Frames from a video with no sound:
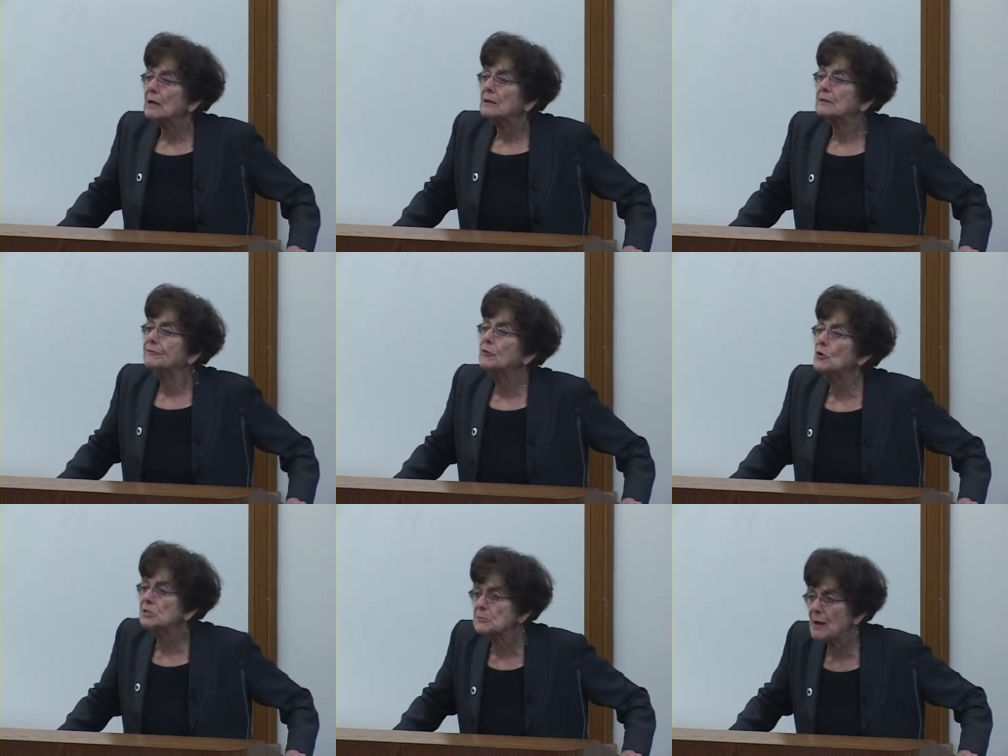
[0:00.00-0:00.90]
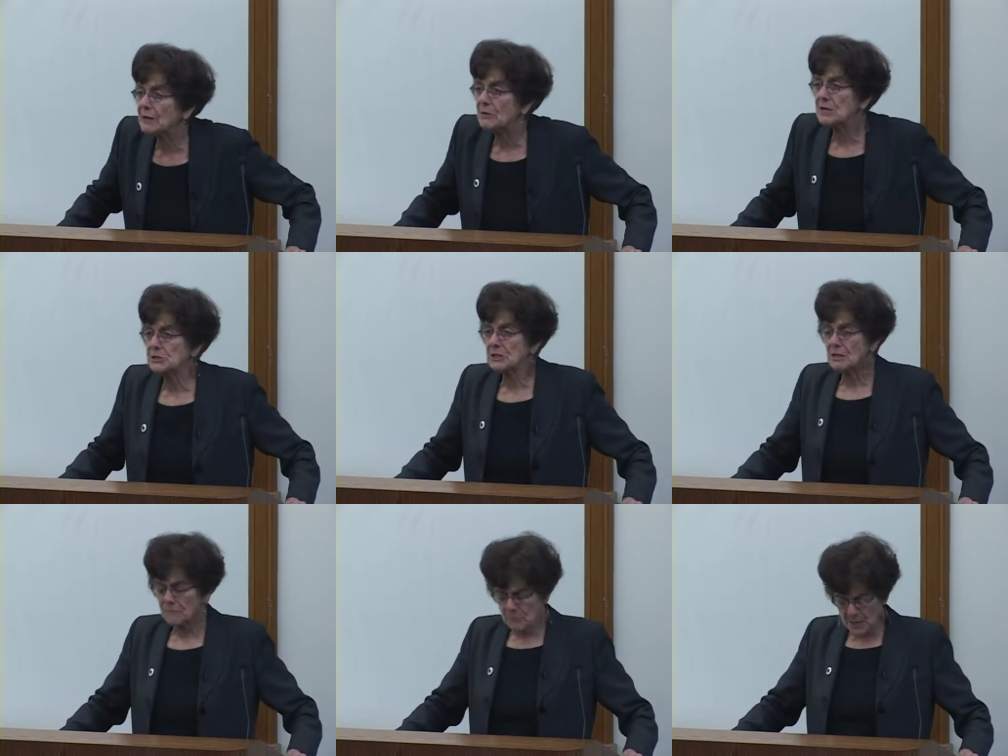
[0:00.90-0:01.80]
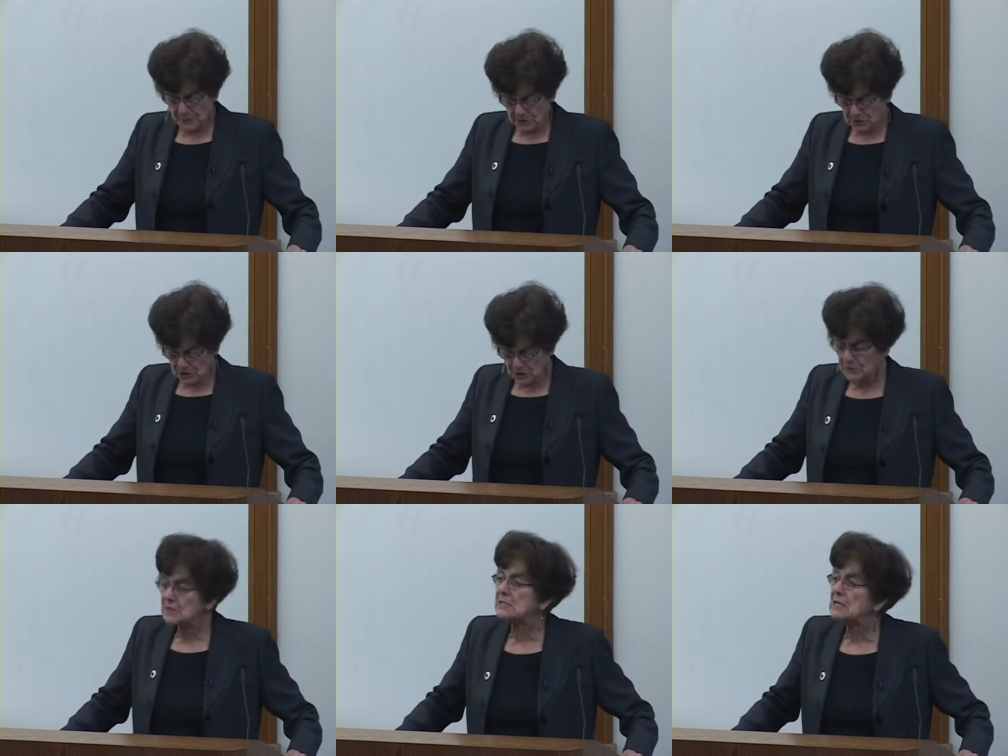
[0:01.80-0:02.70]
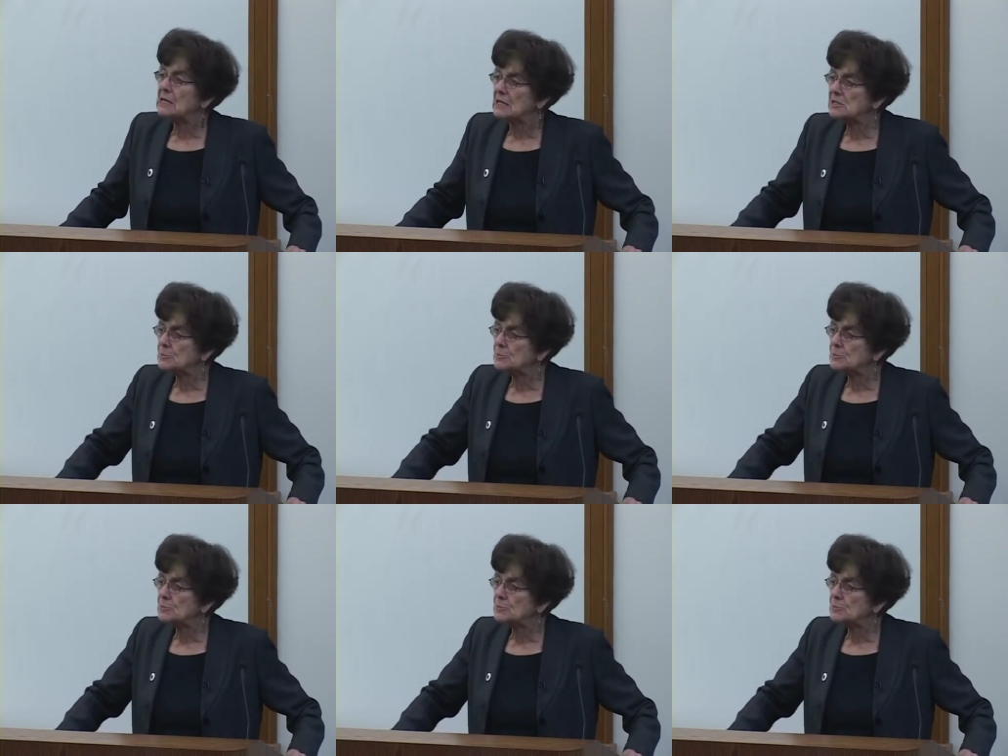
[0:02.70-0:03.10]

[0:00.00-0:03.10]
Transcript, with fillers: the forced migration of people to the cities